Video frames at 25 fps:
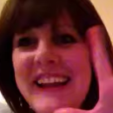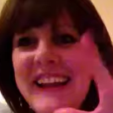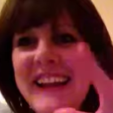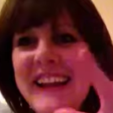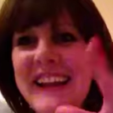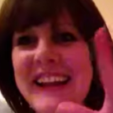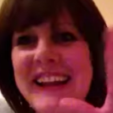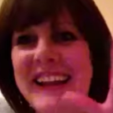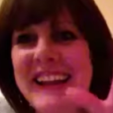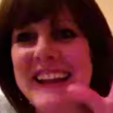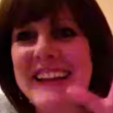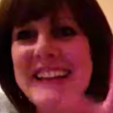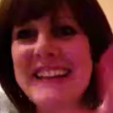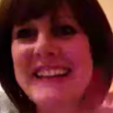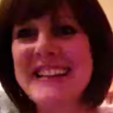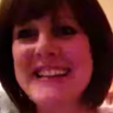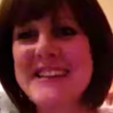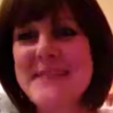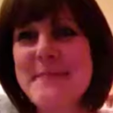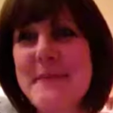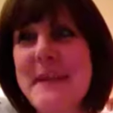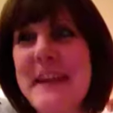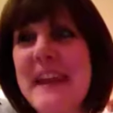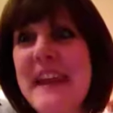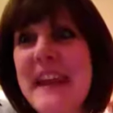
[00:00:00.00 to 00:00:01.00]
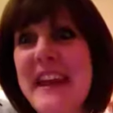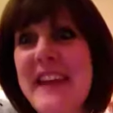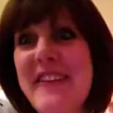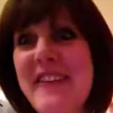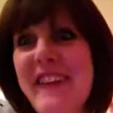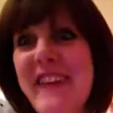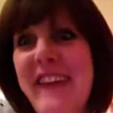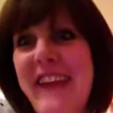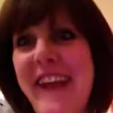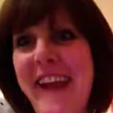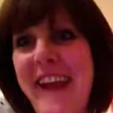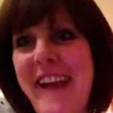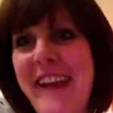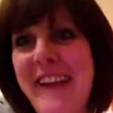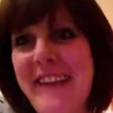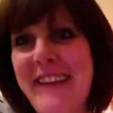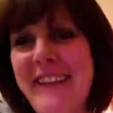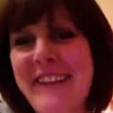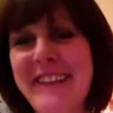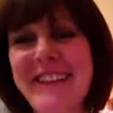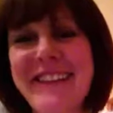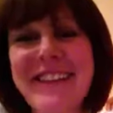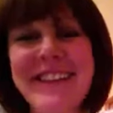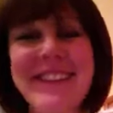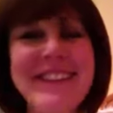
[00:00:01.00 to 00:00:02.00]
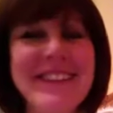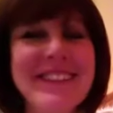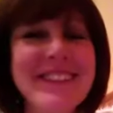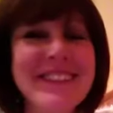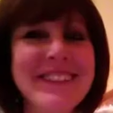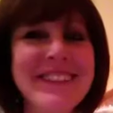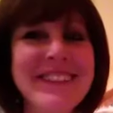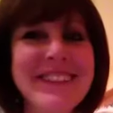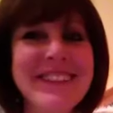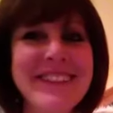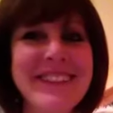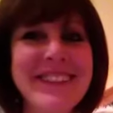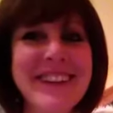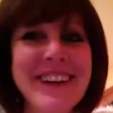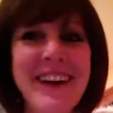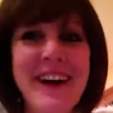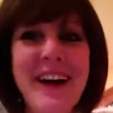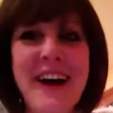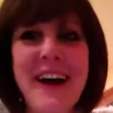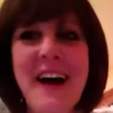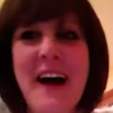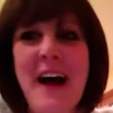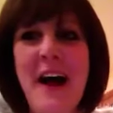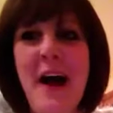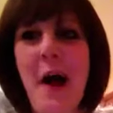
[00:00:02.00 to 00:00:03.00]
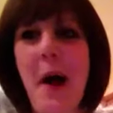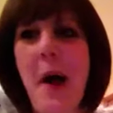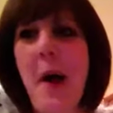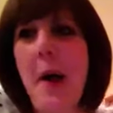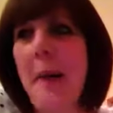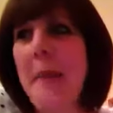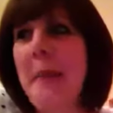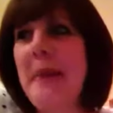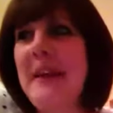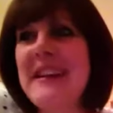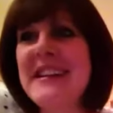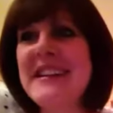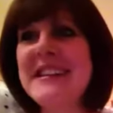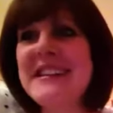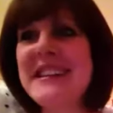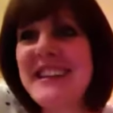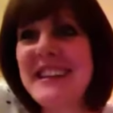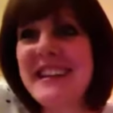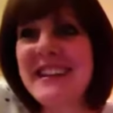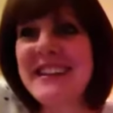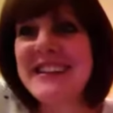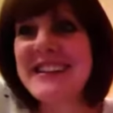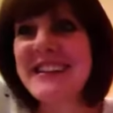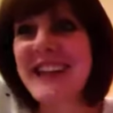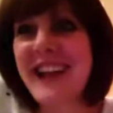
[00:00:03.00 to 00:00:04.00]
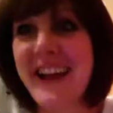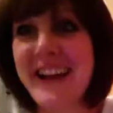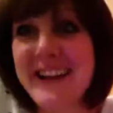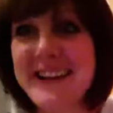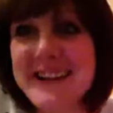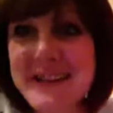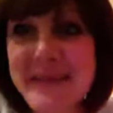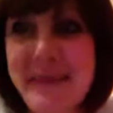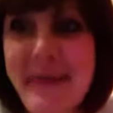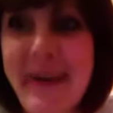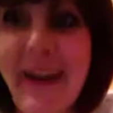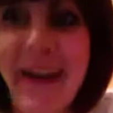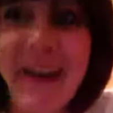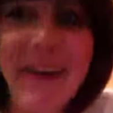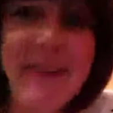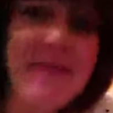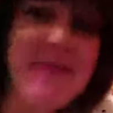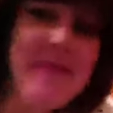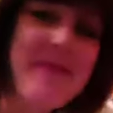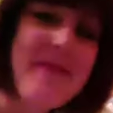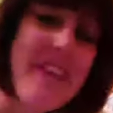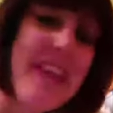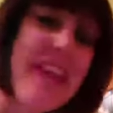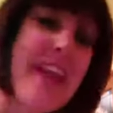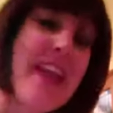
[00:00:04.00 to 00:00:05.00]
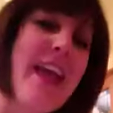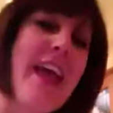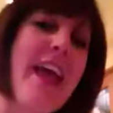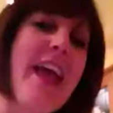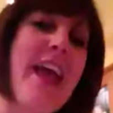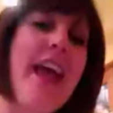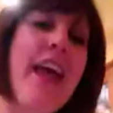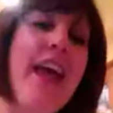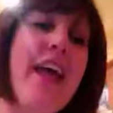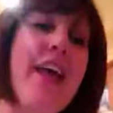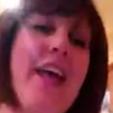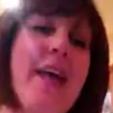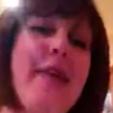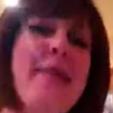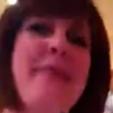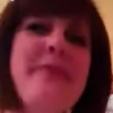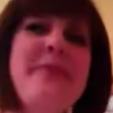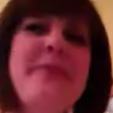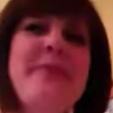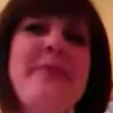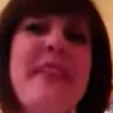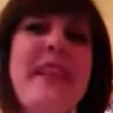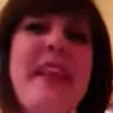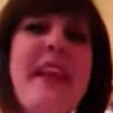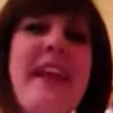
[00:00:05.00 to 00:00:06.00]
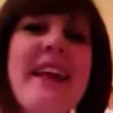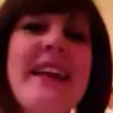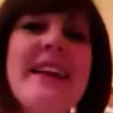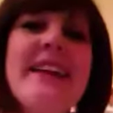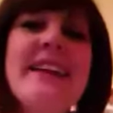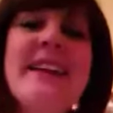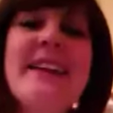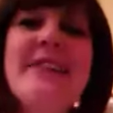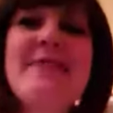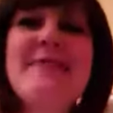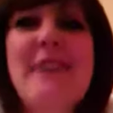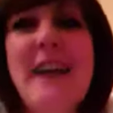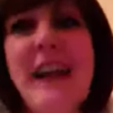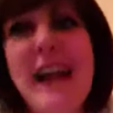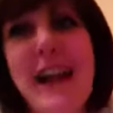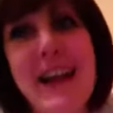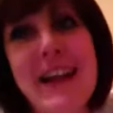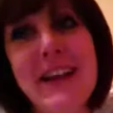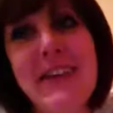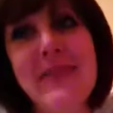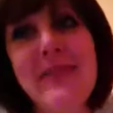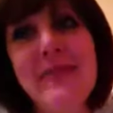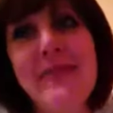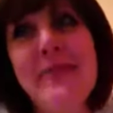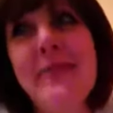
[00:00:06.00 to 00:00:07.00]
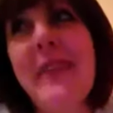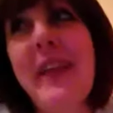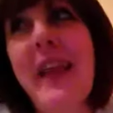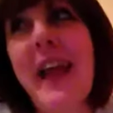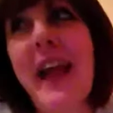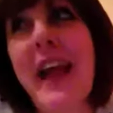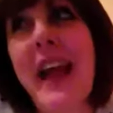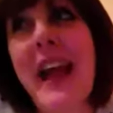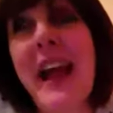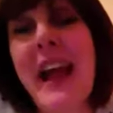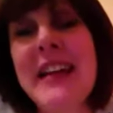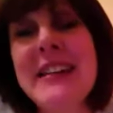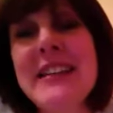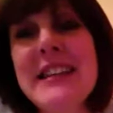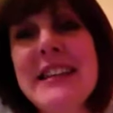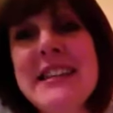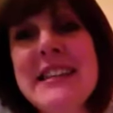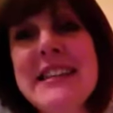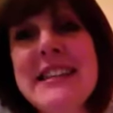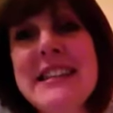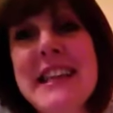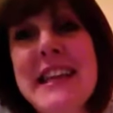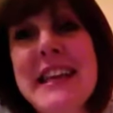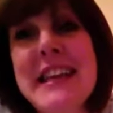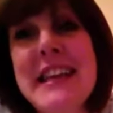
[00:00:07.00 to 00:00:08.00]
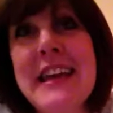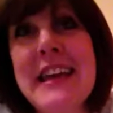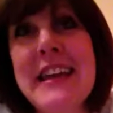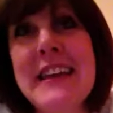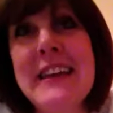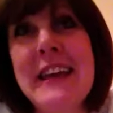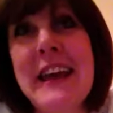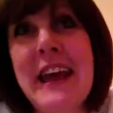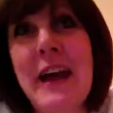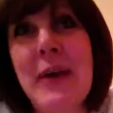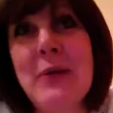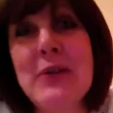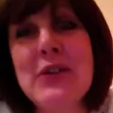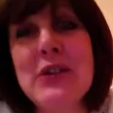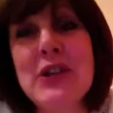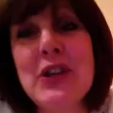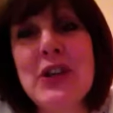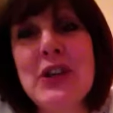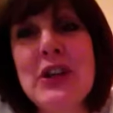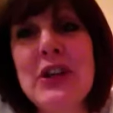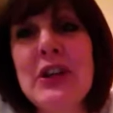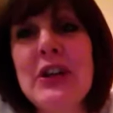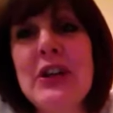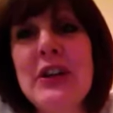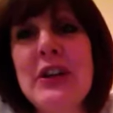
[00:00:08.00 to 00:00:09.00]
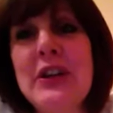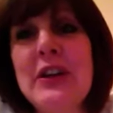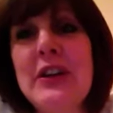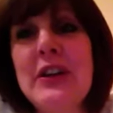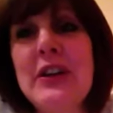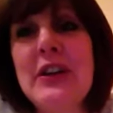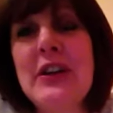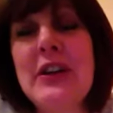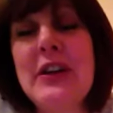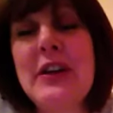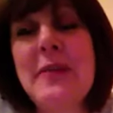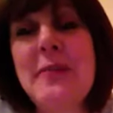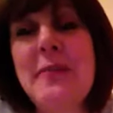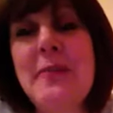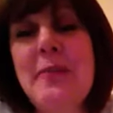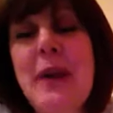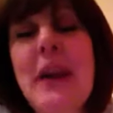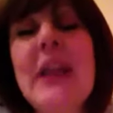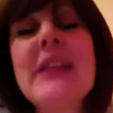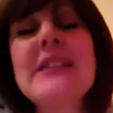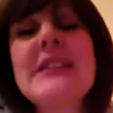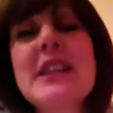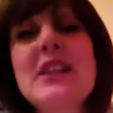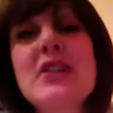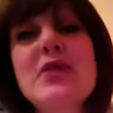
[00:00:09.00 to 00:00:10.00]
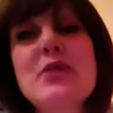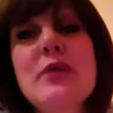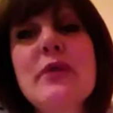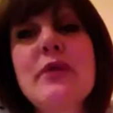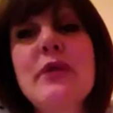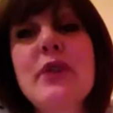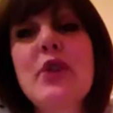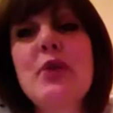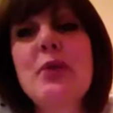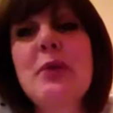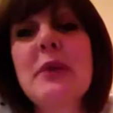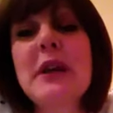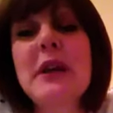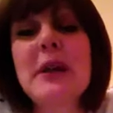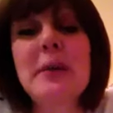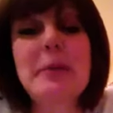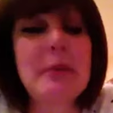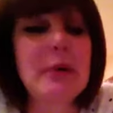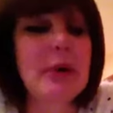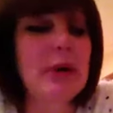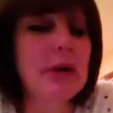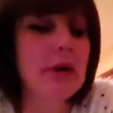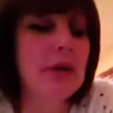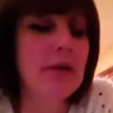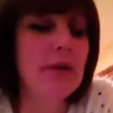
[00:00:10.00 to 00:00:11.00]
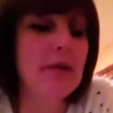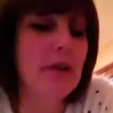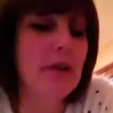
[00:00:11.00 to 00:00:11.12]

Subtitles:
ladies, I'm here again. I bet you're sick at sight of me. Right, I did say that I was going to, well, I said to a few people